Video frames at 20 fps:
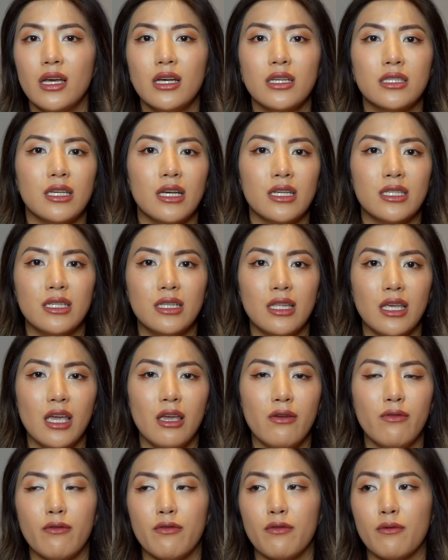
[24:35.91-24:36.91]
Certainly
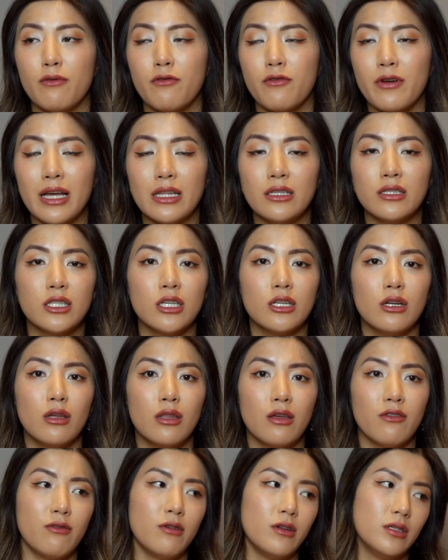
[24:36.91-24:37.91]
even from friends, you know,
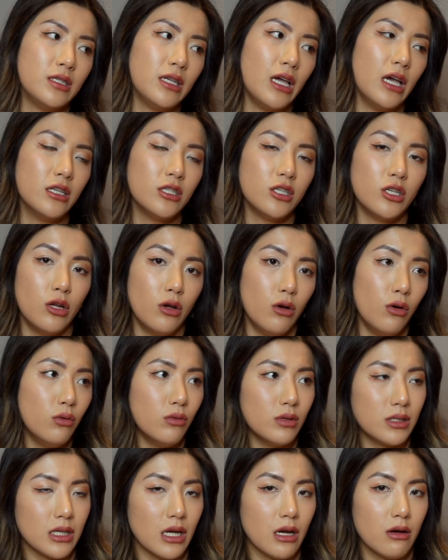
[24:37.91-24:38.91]
they've uh, said, you know, oh,
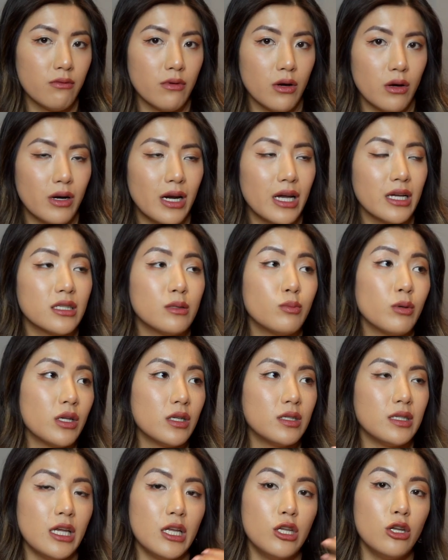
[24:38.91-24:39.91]
is that a Rolex?
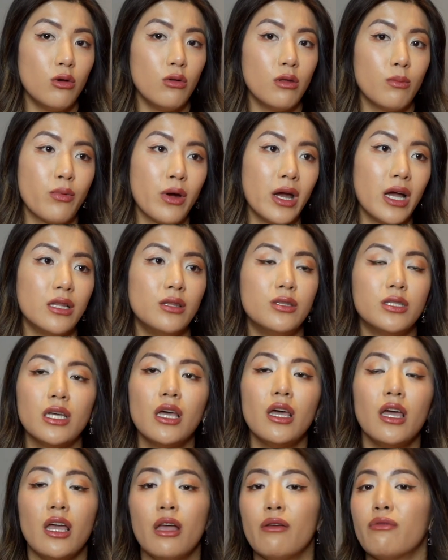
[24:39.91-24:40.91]
Because they know the brand.
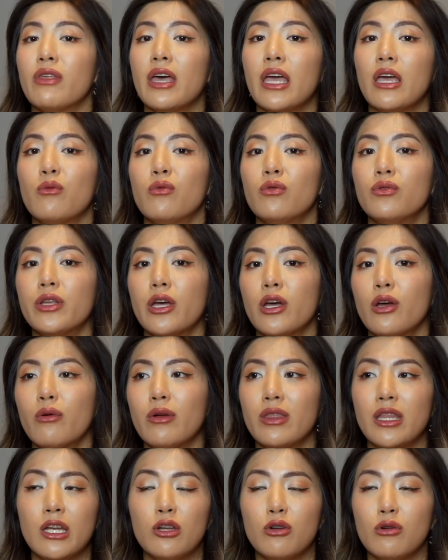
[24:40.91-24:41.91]
If they will know
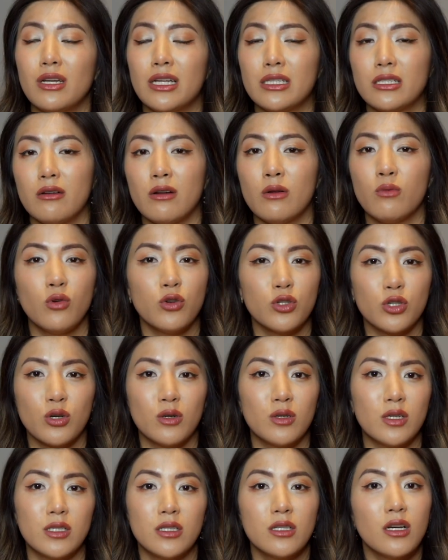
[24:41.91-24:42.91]
and they're not necessarily watch
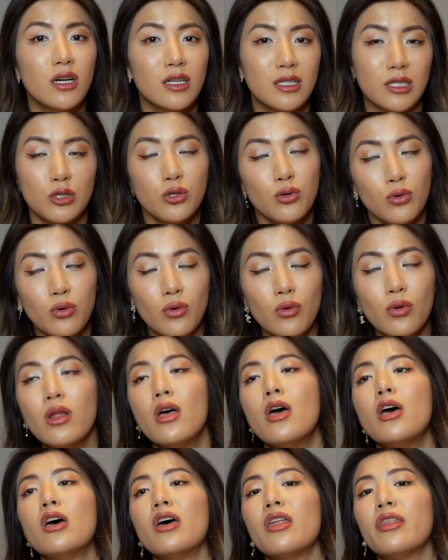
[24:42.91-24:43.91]
connoisseurs at all,
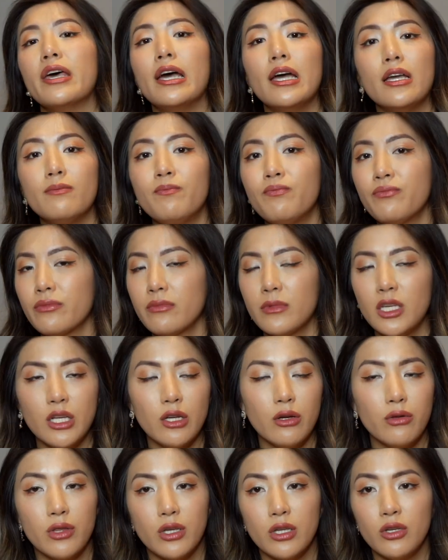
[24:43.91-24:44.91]
then, you
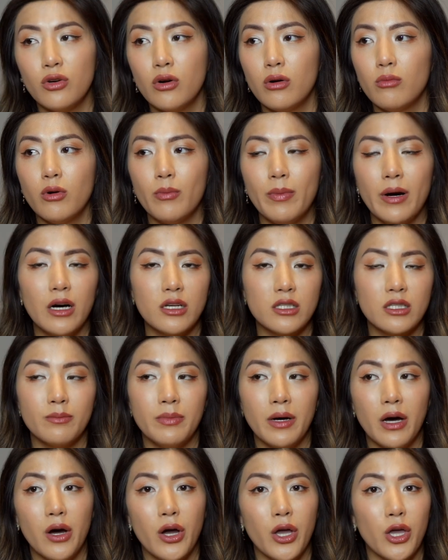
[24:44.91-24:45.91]
know, the normal
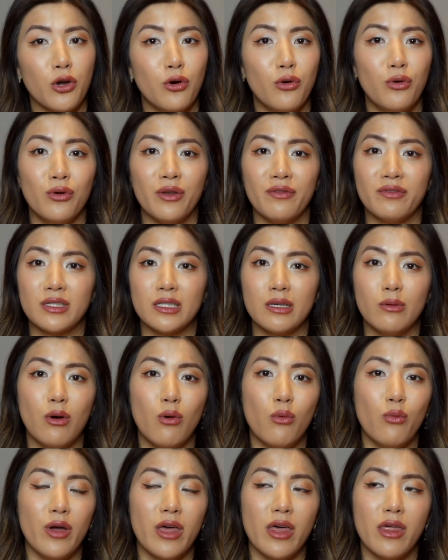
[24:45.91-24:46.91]
passerby or even
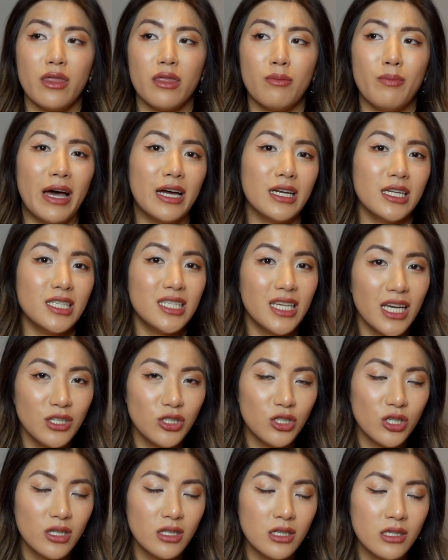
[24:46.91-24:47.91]
someone with bad
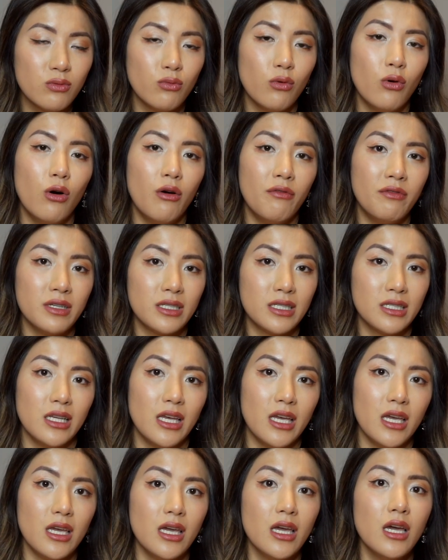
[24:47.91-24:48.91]
intentions will
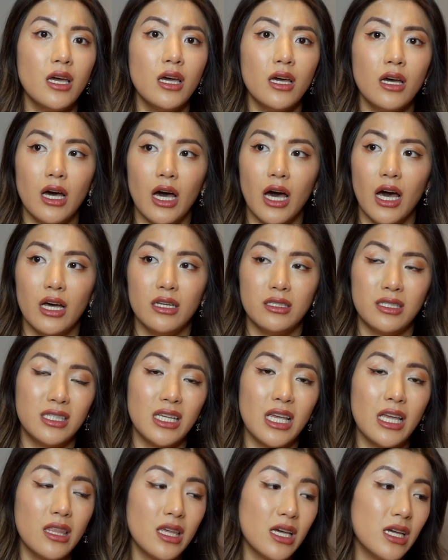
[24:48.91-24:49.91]
obviously uh,
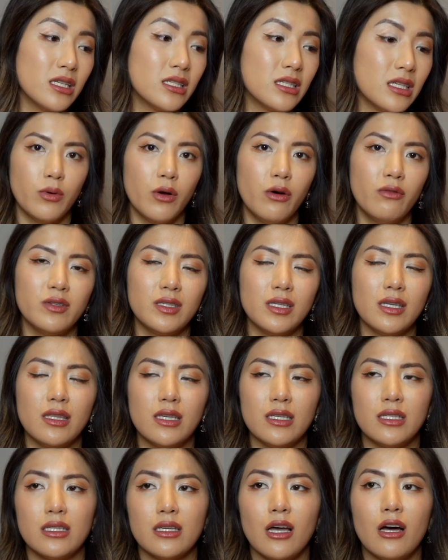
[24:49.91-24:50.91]
see this. But obviously
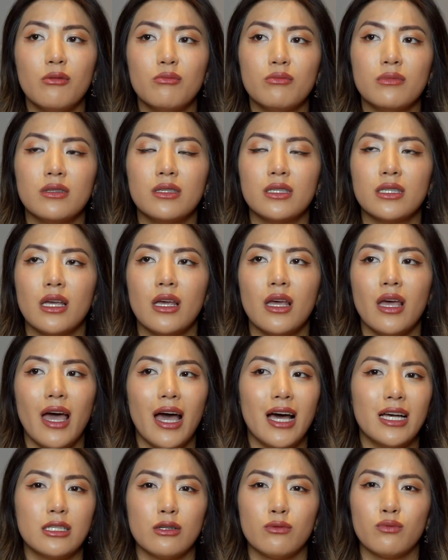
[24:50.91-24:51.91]
this comes
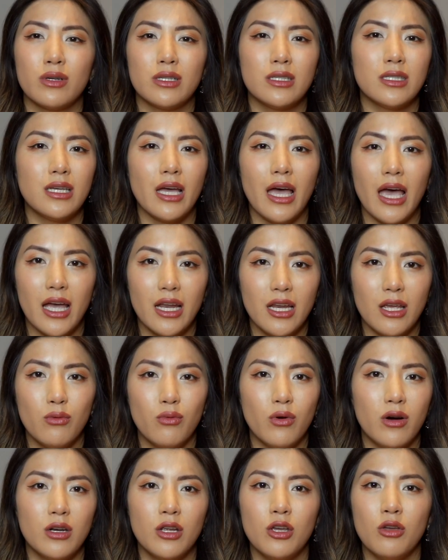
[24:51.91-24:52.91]
as a risk to
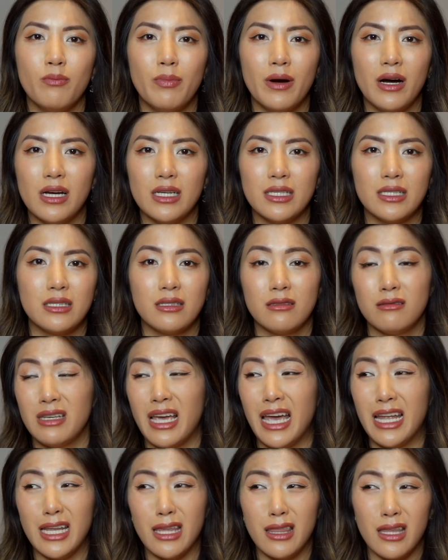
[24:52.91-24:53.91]
anyone who buys
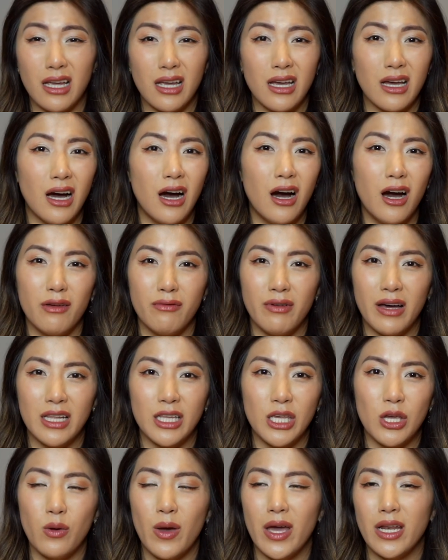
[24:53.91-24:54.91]
anything high
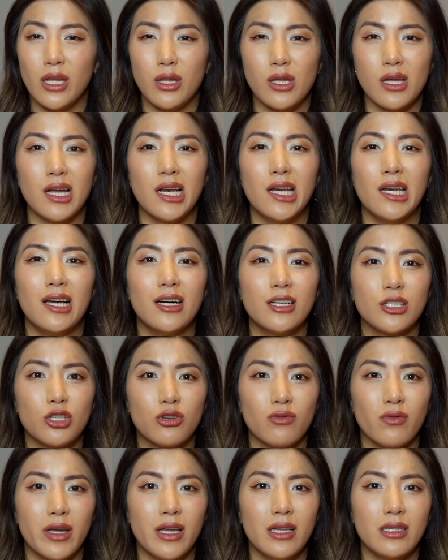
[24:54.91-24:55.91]
value, anything
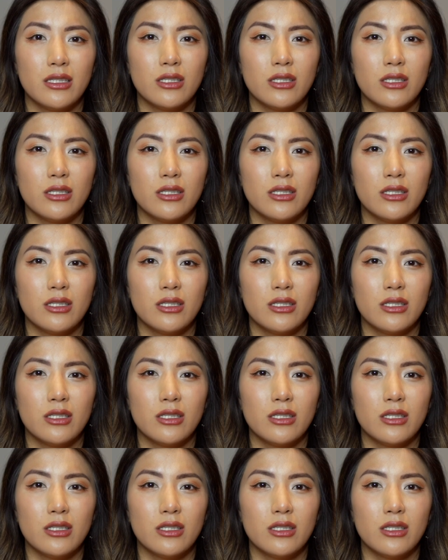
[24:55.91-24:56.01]
luxury.